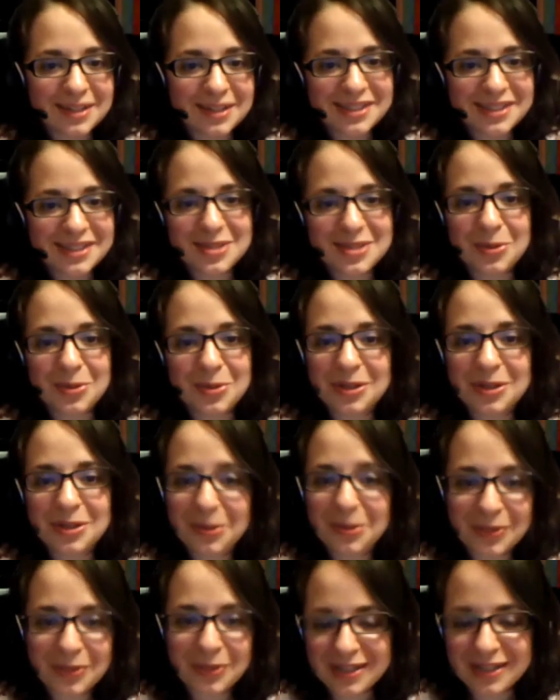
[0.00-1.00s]
So you
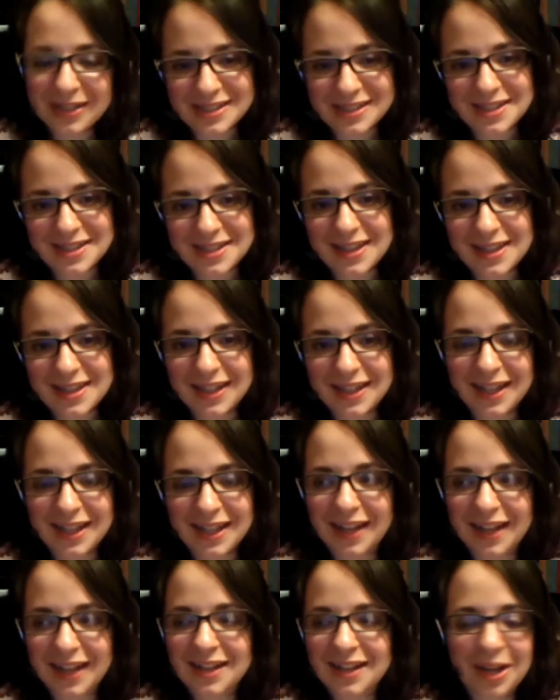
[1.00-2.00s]
didn't want to see that,
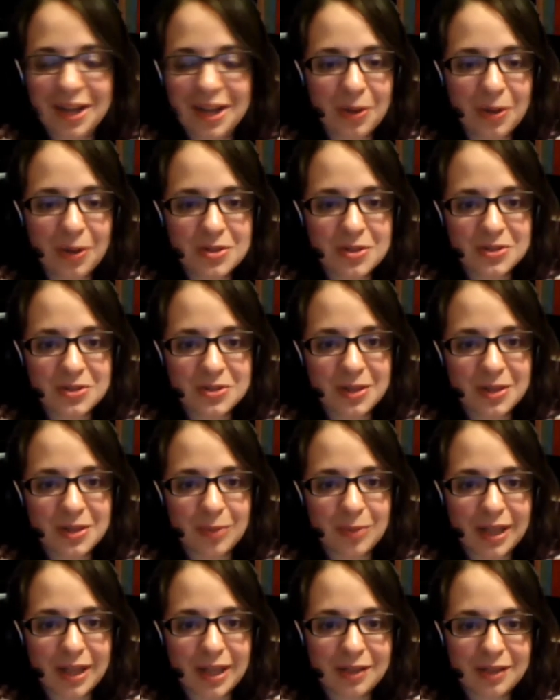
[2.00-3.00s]
and I know she'll get
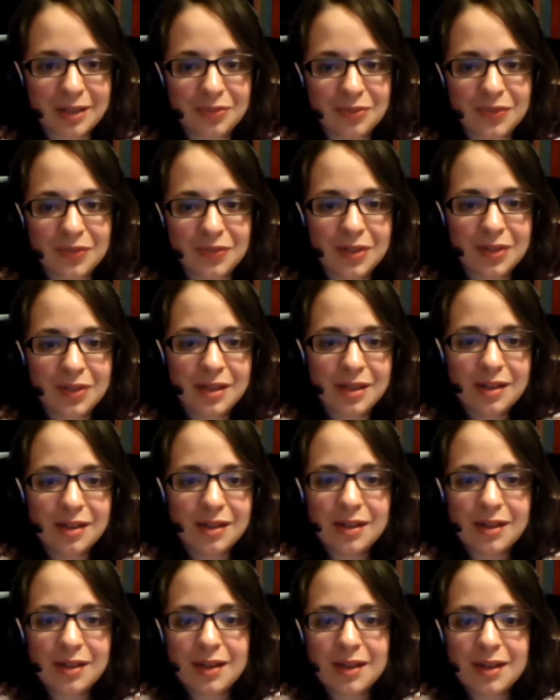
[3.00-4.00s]
mad if
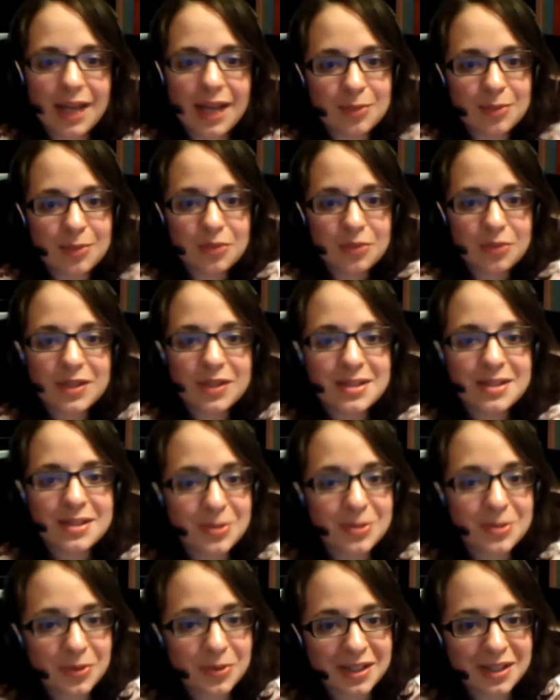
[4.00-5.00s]
I move it.
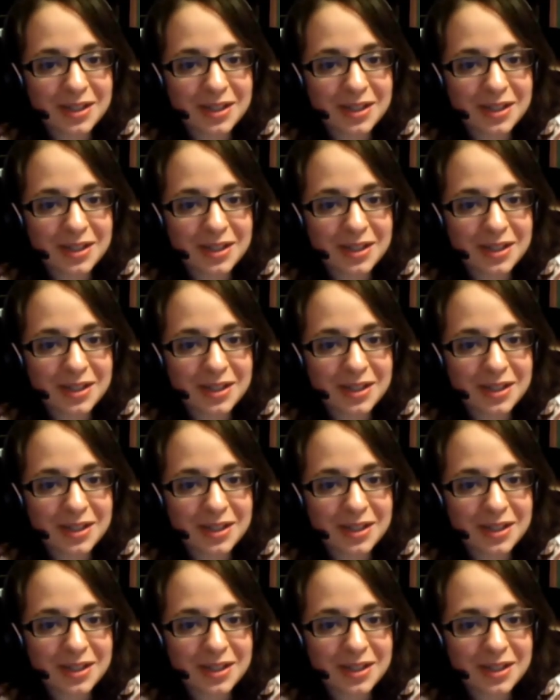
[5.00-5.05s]
So